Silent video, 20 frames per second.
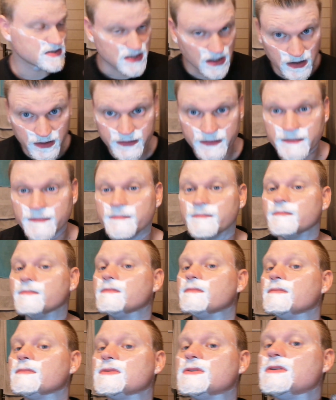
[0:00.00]
done
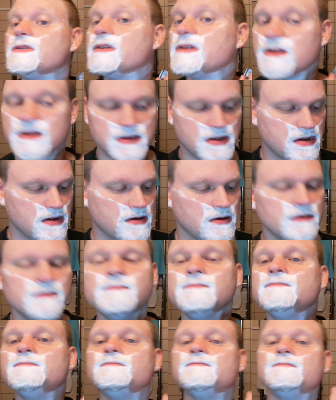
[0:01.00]
during the year,
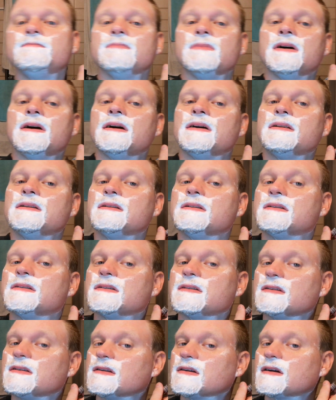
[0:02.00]
and
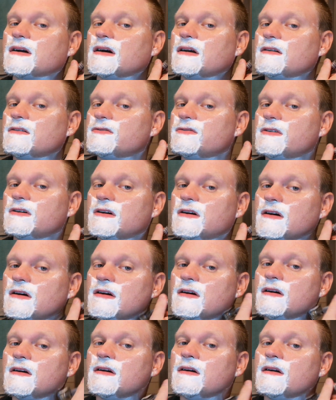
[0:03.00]
kind of
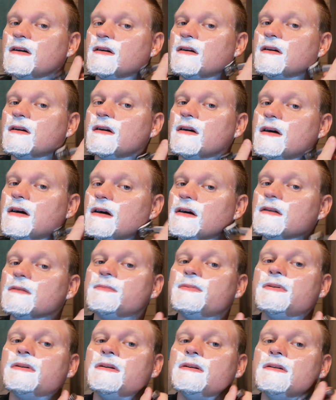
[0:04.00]

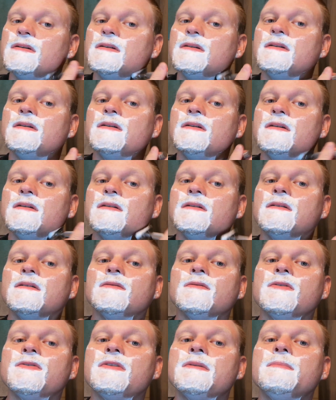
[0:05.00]
help
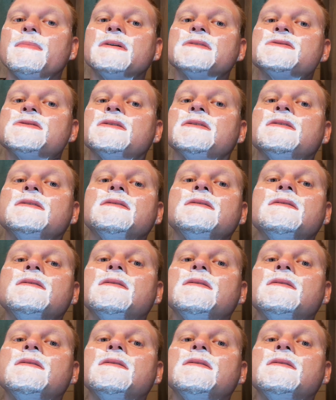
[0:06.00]
with the budget.